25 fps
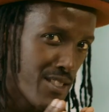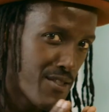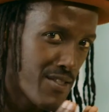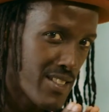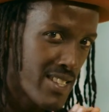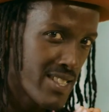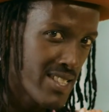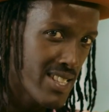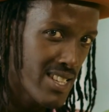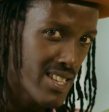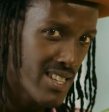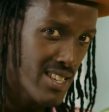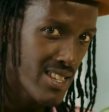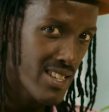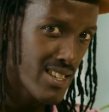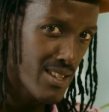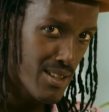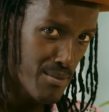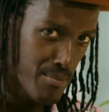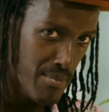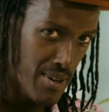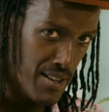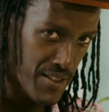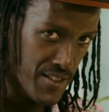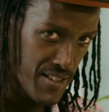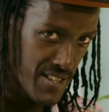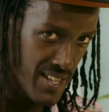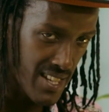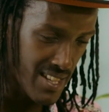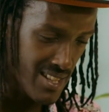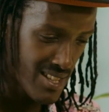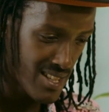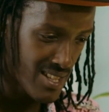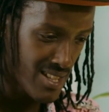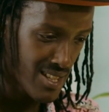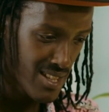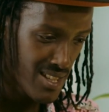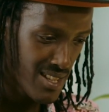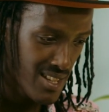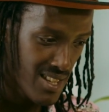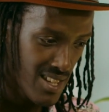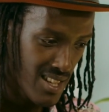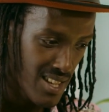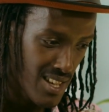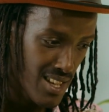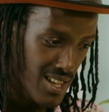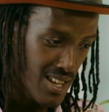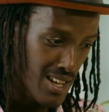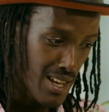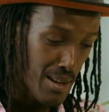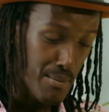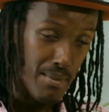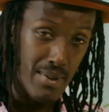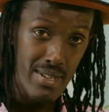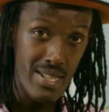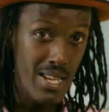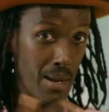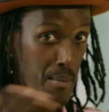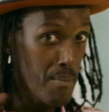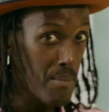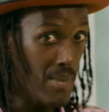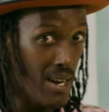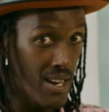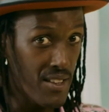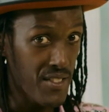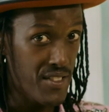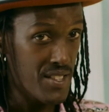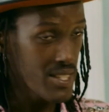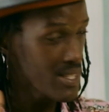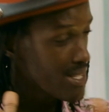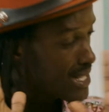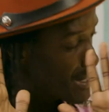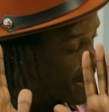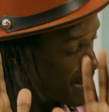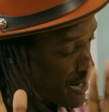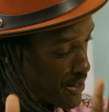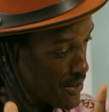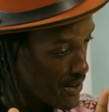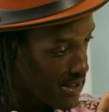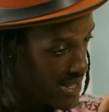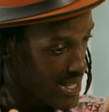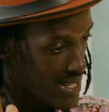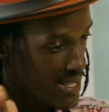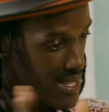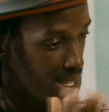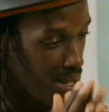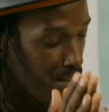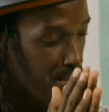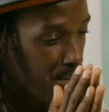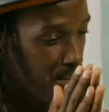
a different birth date. The same month. The month are the